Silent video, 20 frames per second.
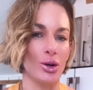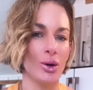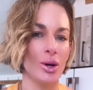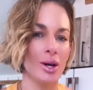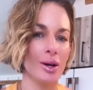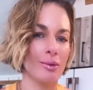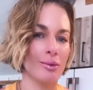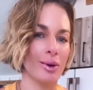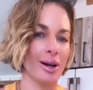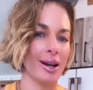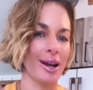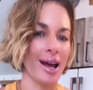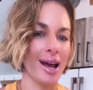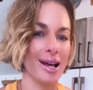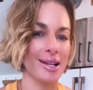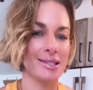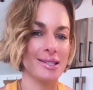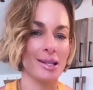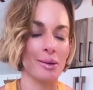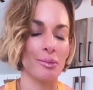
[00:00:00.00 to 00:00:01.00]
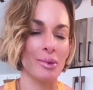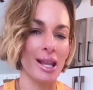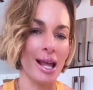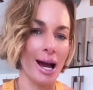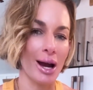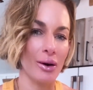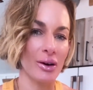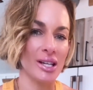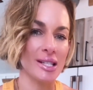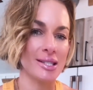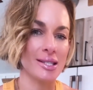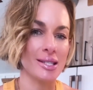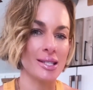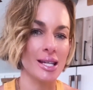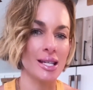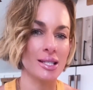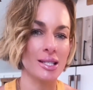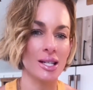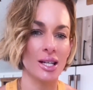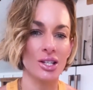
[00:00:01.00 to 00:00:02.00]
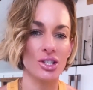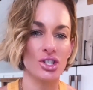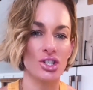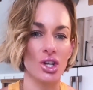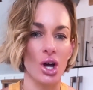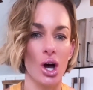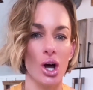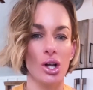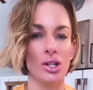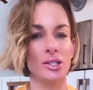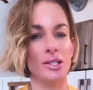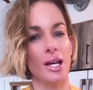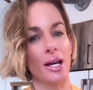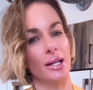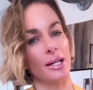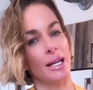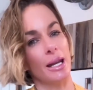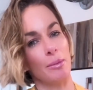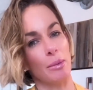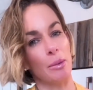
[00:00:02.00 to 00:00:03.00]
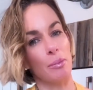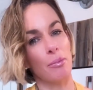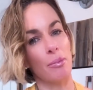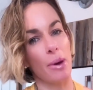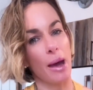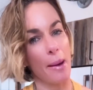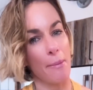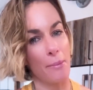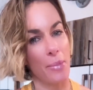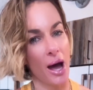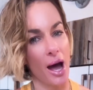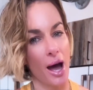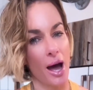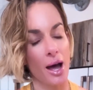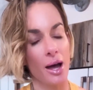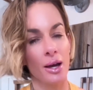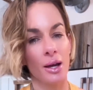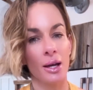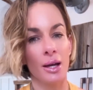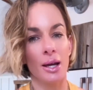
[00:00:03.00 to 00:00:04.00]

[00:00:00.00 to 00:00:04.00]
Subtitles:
I'm gonna add some Lowry's seasoning salt and lemon pepper,